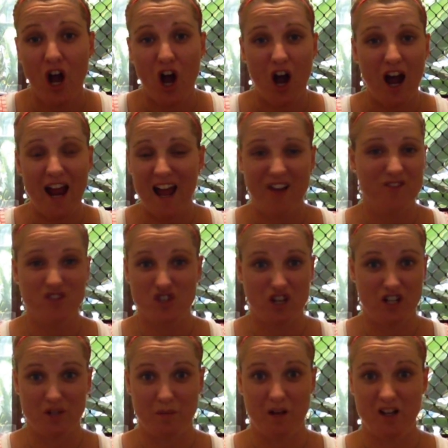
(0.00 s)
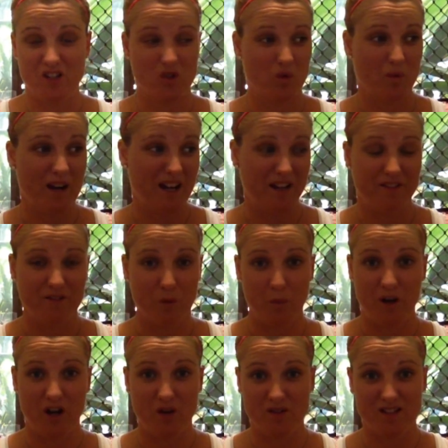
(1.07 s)
I have stretch marks already from
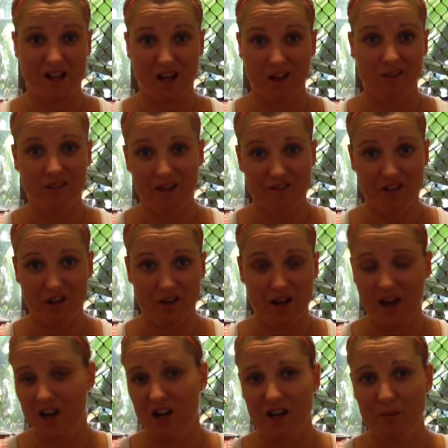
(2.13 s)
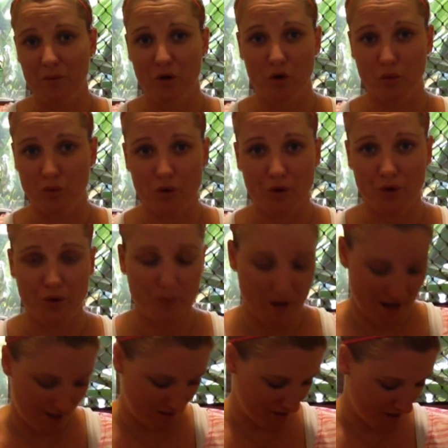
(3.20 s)
when I was like 11 and I grew,
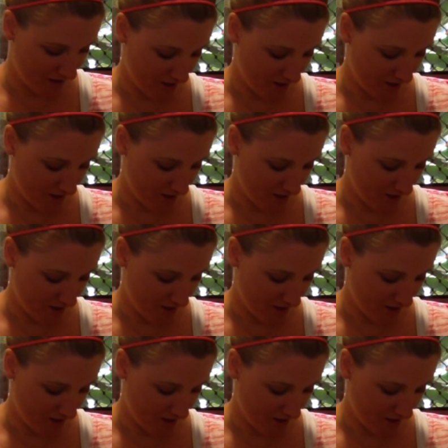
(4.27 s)
and